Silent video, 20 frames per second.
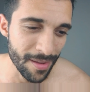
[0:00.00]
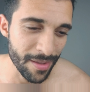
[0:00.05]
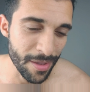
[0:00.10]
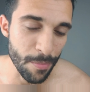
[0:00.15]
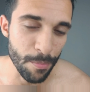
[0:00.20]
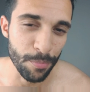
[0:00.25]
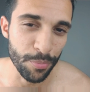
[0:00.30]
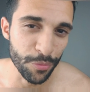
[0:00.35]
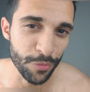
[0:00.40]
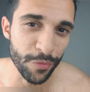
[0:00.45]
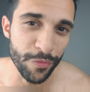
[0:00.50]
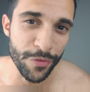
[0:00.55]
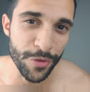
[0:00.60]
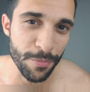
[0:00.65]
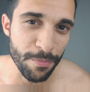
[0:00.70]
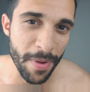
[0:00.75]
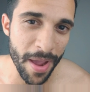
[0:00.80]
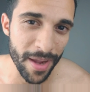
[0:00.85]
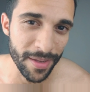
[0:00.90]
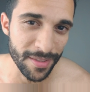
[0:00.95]
improve
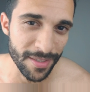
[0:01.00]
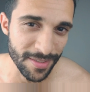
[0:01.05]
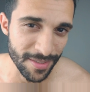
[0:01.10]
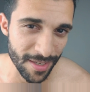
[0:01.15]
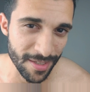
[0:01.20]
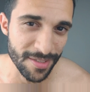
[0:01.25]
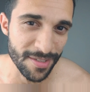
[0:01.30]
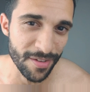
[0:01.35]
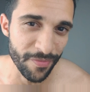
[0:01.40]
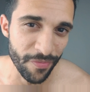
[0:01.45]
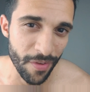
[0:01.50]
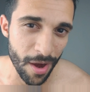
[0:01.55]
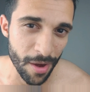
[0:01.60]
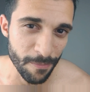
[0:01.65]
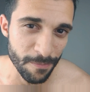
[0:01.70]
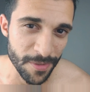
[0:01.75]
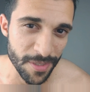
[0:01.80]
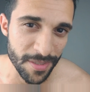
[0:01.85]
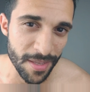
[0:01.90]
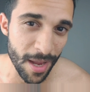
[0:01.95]
your pectus
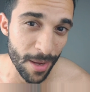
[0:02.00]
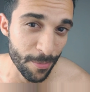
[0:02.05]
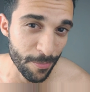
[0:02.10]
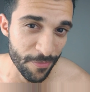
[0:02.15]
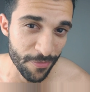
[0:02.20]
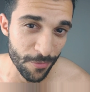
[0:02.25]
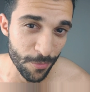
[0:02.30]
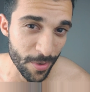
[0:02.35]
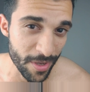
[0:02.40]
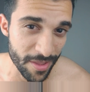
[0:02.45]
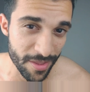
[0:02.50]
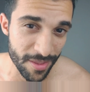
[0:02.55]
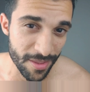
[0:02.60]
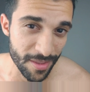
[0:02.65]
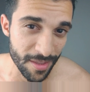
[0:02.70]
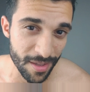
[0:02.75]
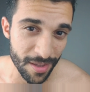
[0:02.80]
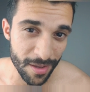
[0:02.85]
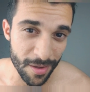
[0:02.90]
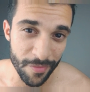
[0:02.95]
excavatum's depth with
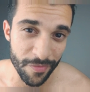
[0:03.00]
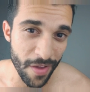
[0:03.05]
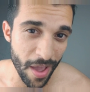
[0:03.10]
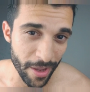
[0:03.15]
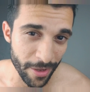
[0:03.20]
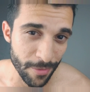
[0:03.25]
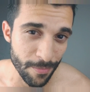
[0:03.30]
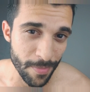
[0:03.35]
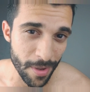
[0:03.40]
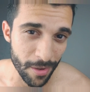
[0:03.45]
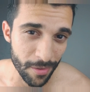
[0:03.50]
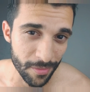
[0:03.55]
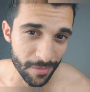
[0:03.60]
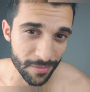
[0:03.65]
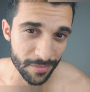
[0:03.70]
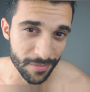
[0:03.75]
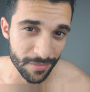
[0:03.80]
a vacuum bell.